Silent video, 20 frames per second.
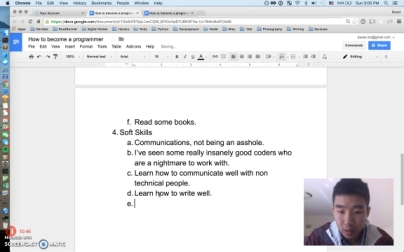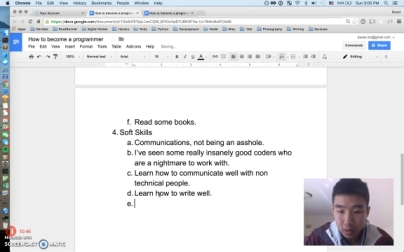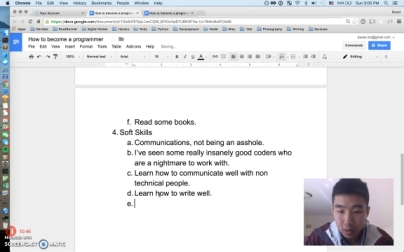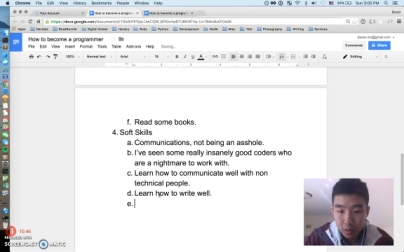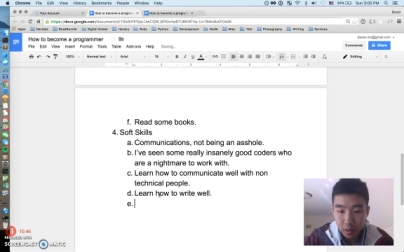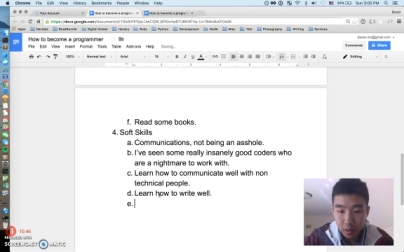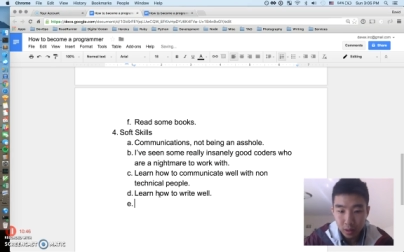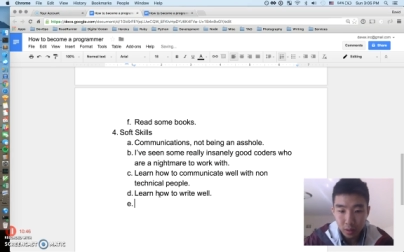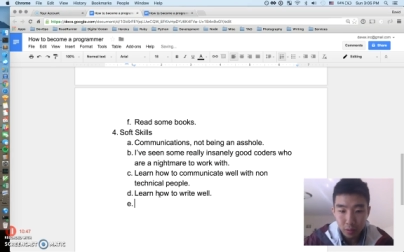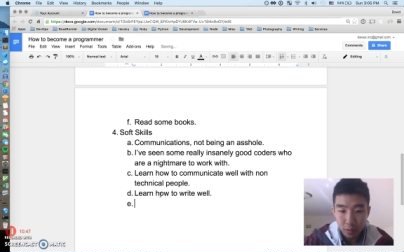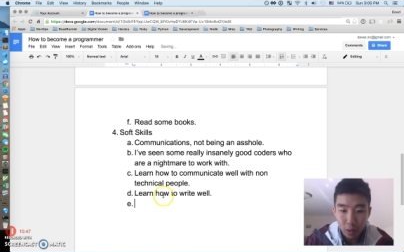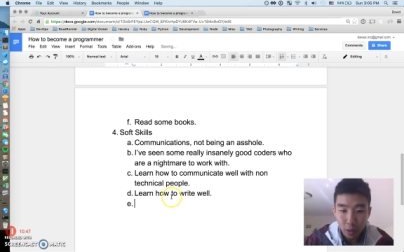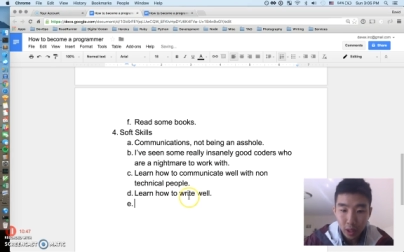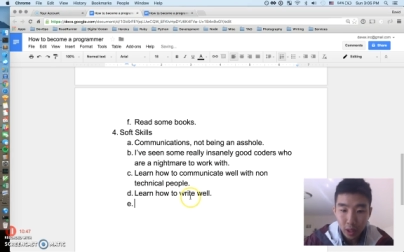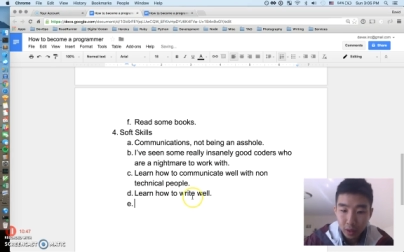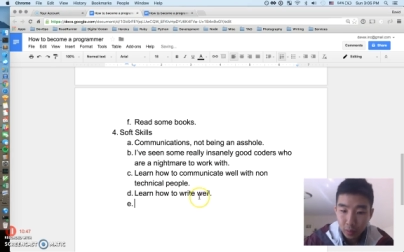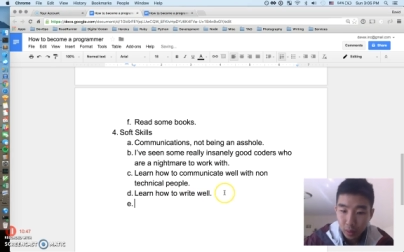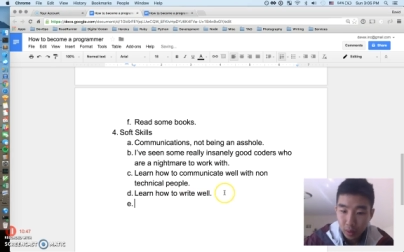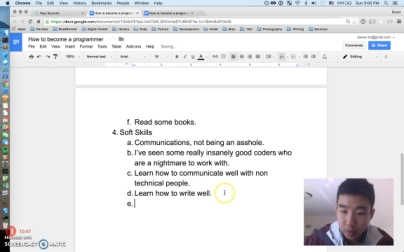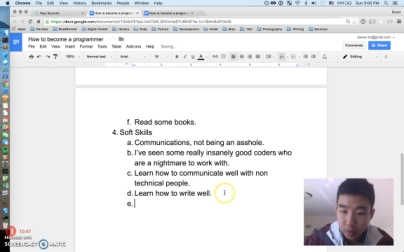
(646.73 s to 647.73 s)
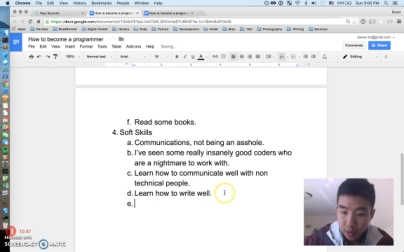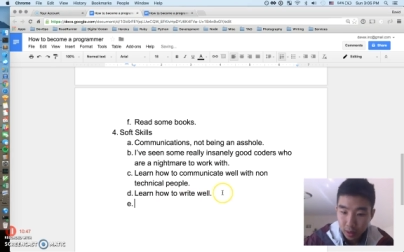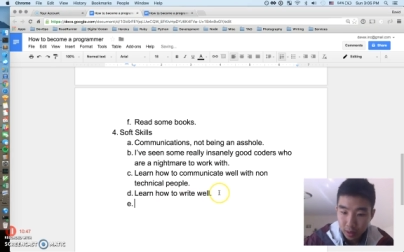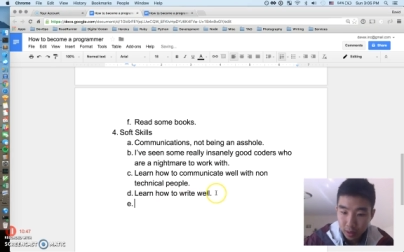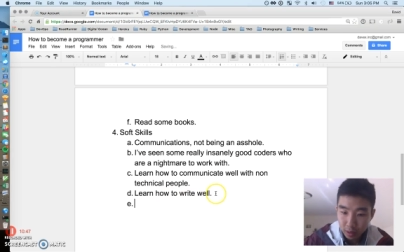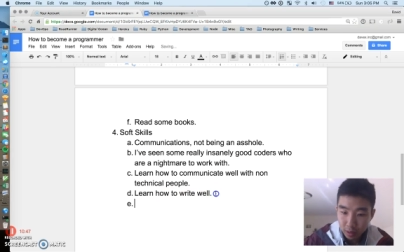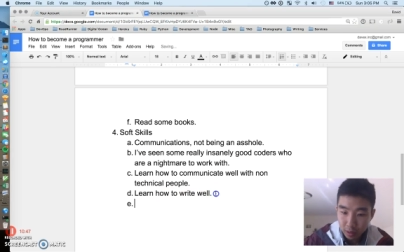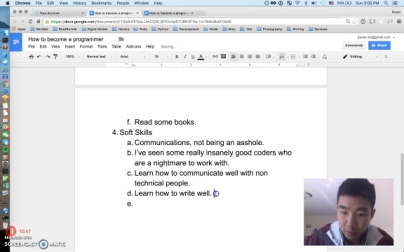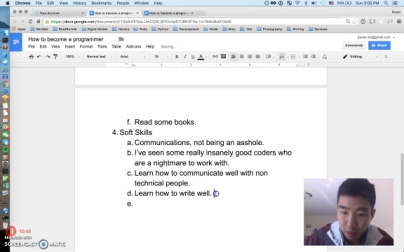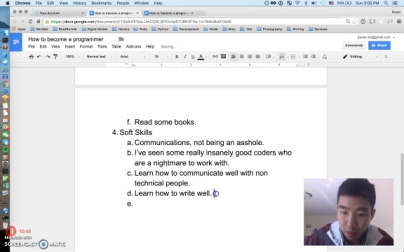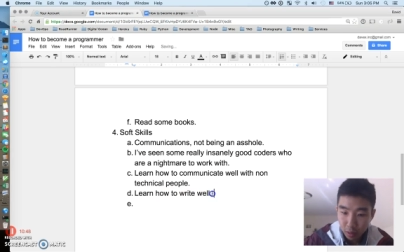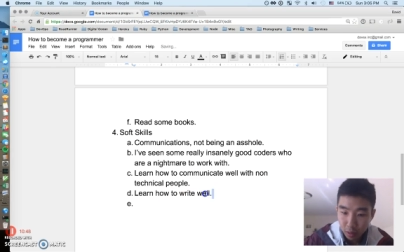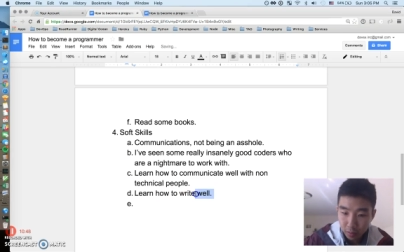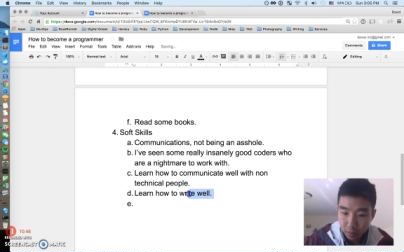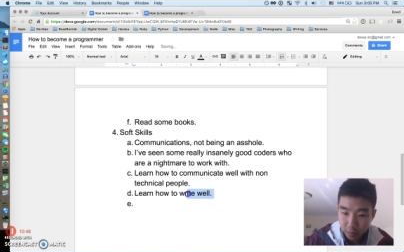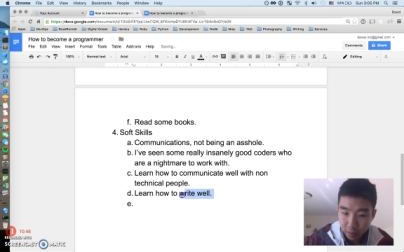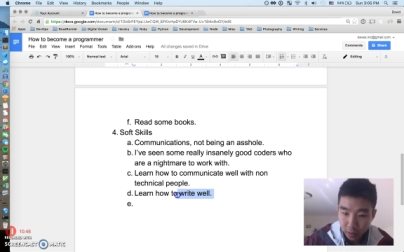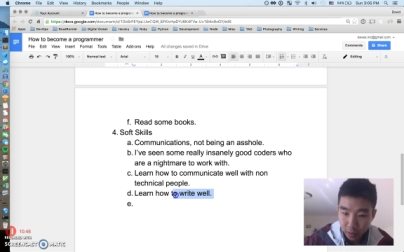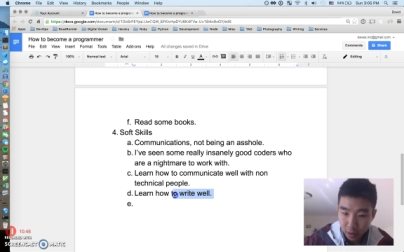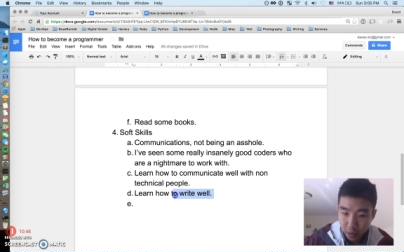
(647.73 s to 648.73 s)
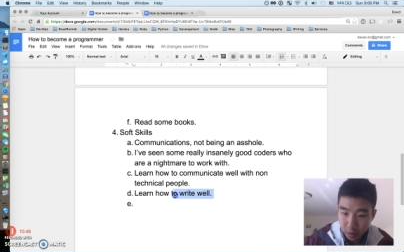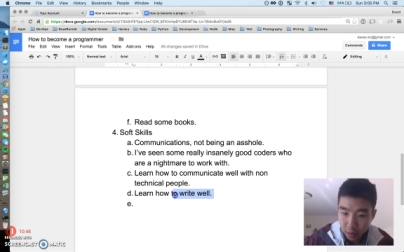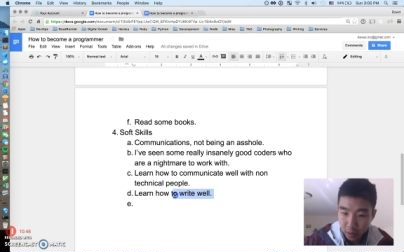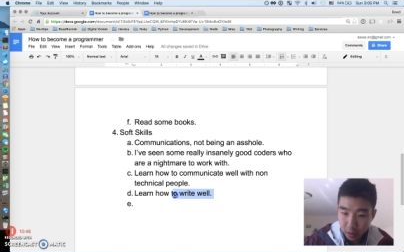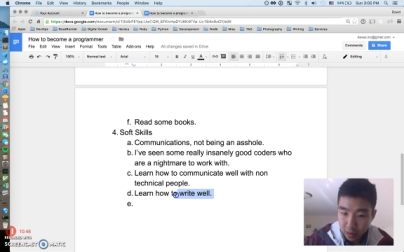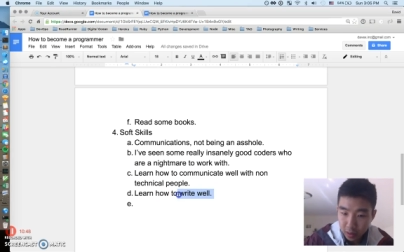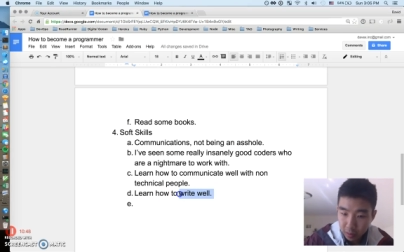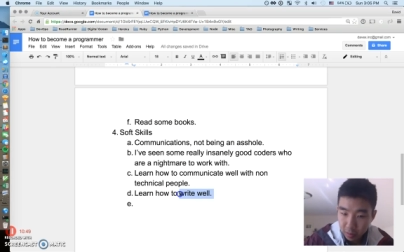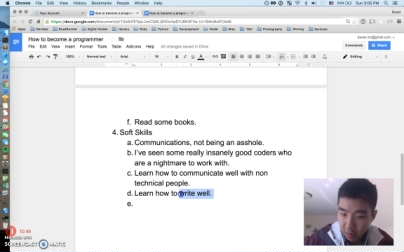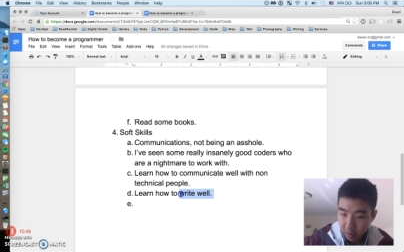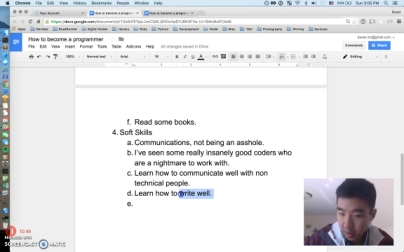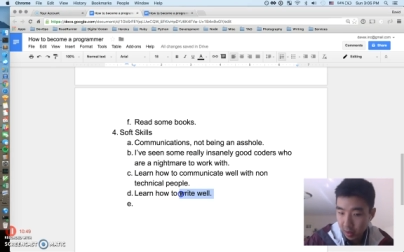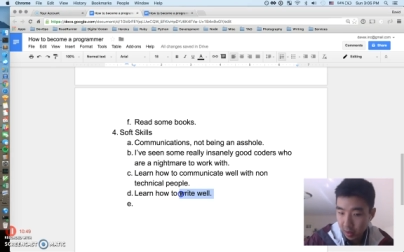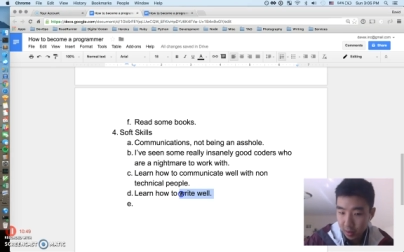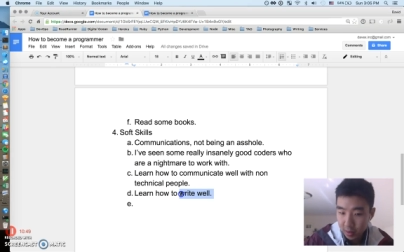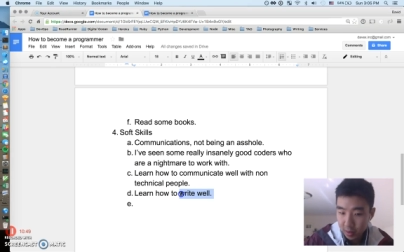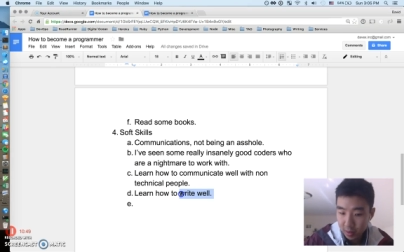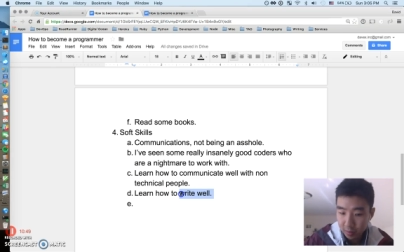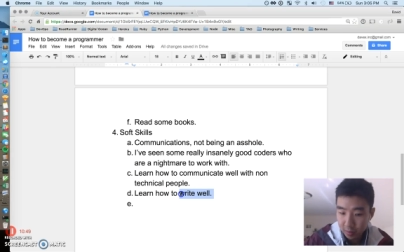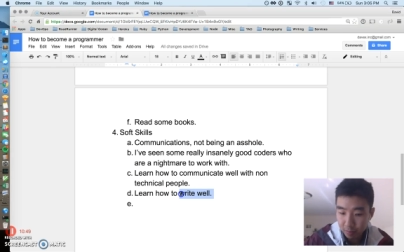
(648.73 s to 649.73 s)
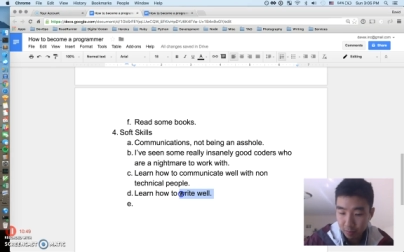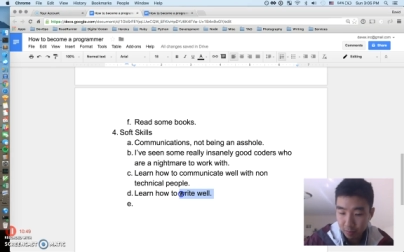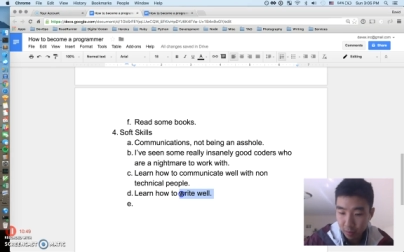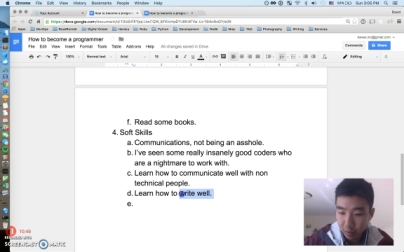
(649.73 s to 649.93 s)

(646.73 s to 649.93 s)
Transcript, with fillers: So writing well is also important for coders because